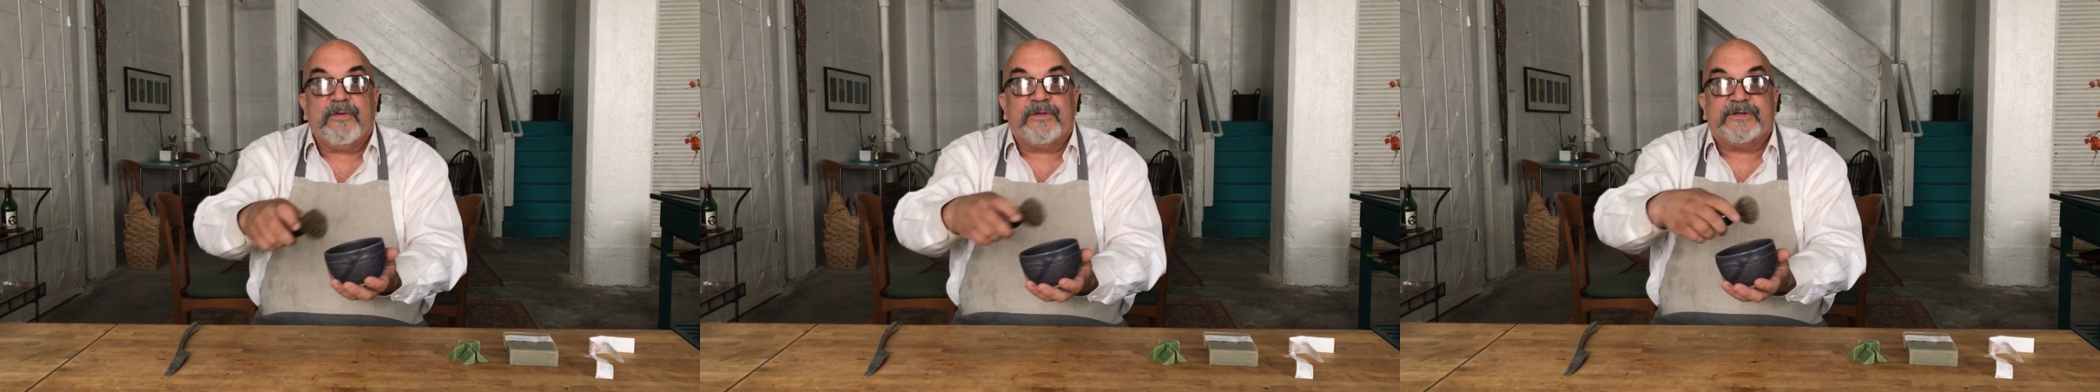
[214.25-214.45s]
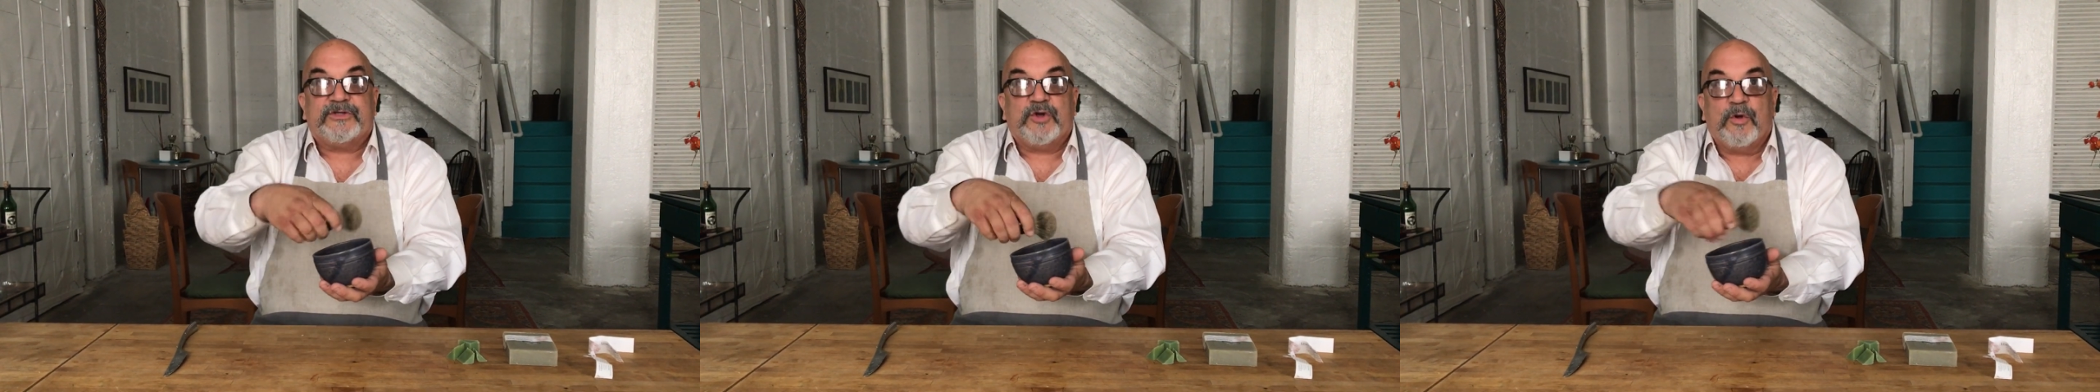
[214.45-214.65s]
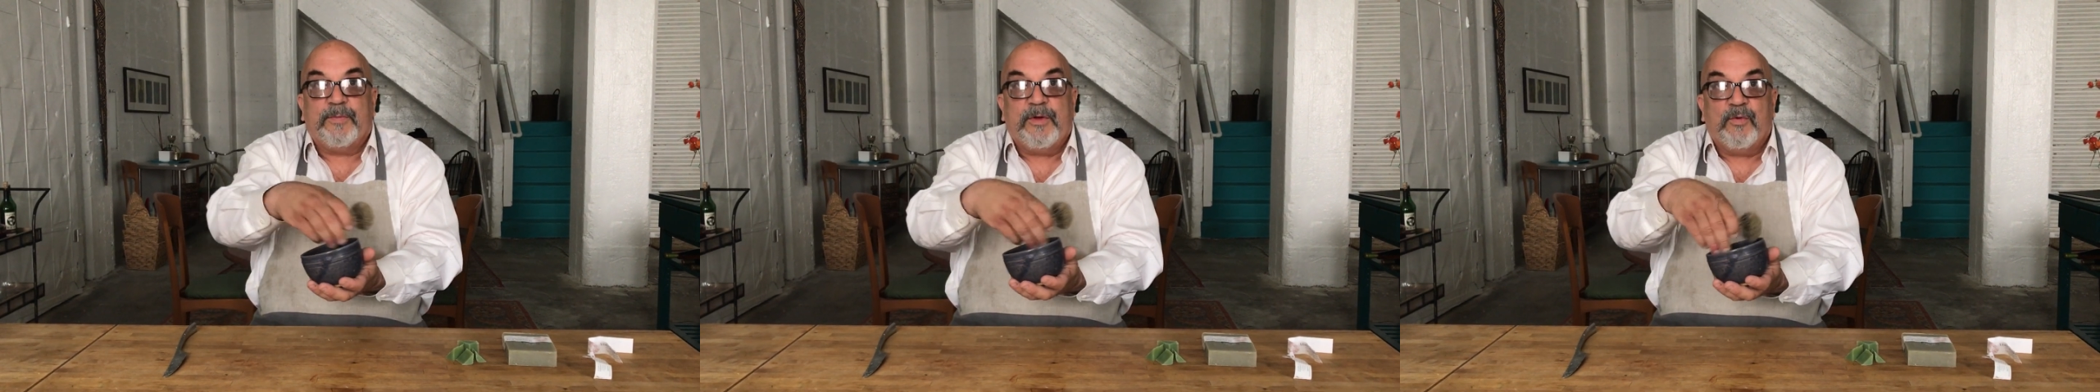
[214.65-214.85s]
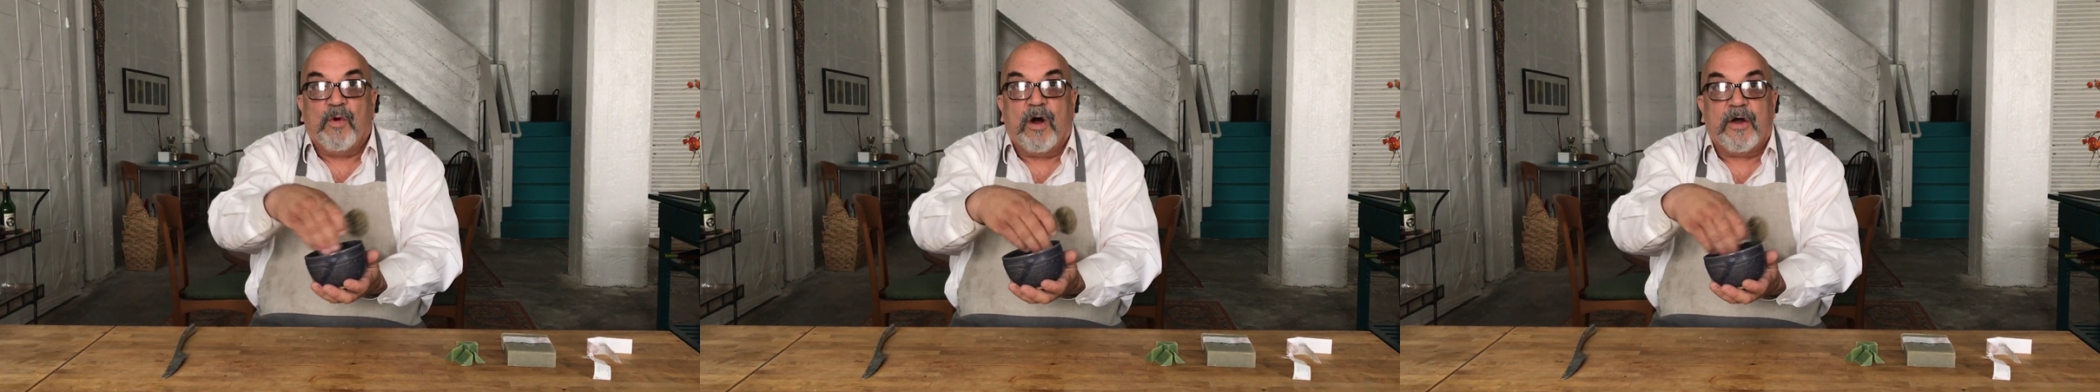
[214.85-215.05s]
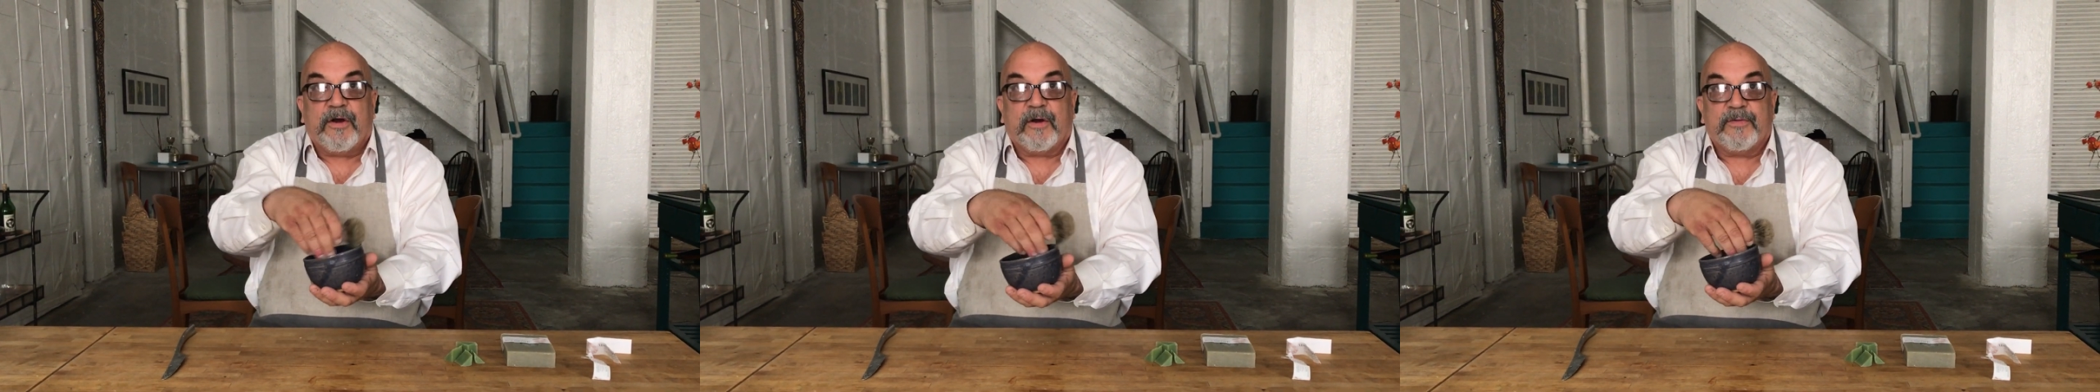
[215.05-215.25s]
the soapy
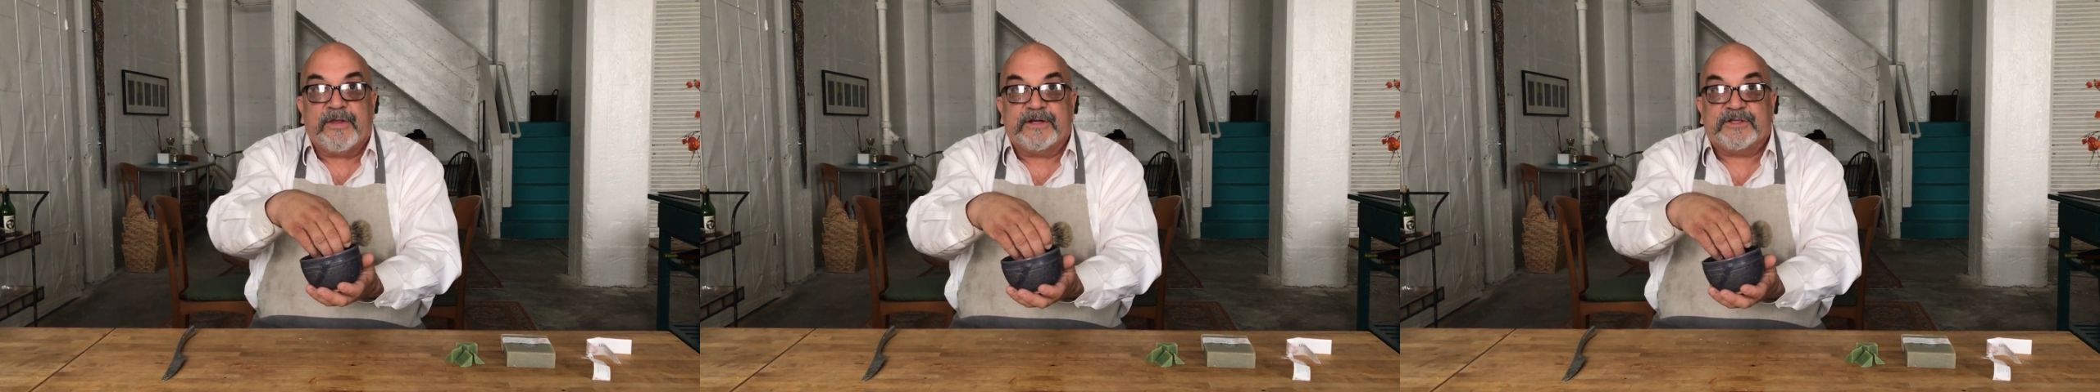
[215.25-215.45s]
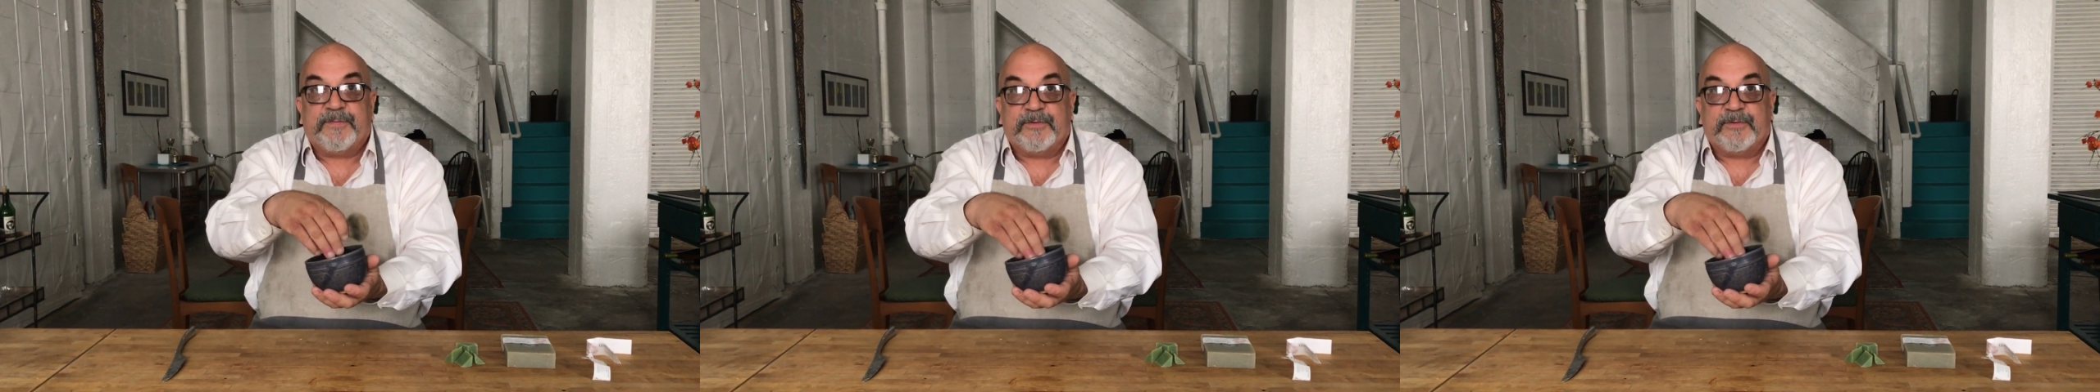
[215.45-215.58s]
water that's